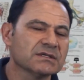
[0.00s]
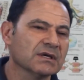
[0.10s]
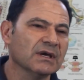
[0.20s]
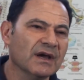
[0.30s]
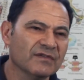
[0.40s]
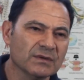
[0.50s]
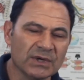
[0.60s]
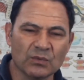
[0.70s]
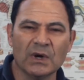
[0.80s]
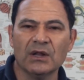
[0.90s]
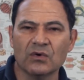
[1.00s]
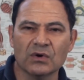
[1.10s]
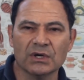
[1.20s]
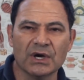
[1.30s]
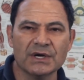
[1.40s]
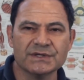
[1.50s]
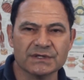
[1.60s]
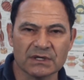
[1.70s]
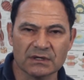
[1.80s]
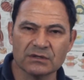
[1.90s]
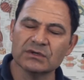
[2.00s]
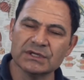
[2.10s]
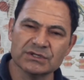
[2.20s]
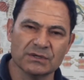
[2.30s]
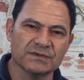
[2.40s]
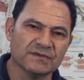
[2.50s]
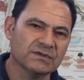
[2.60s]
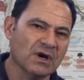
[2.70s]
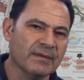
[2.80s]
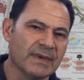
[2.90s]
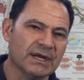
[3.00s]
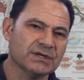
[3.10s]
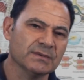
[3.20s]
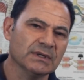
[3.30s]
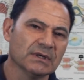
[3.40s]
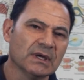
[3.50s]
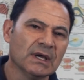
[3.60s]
So you have to be well organised and good in terms of time management,